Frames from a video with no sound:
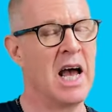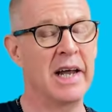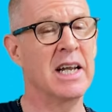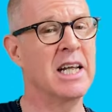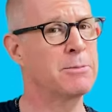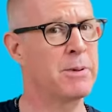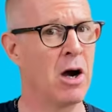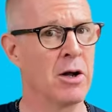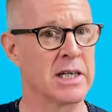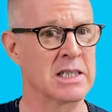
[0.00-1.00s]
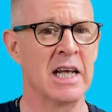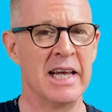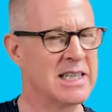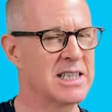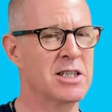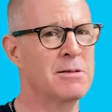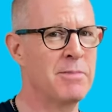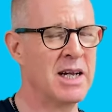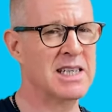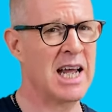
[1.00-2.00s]
And let's be honest, it doesn't
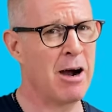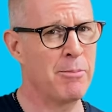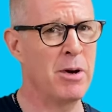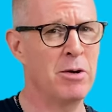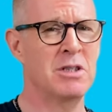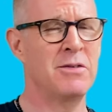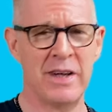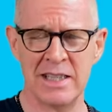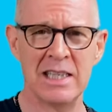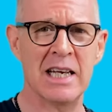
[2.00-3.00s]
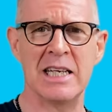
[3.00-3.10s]
matter how motivated,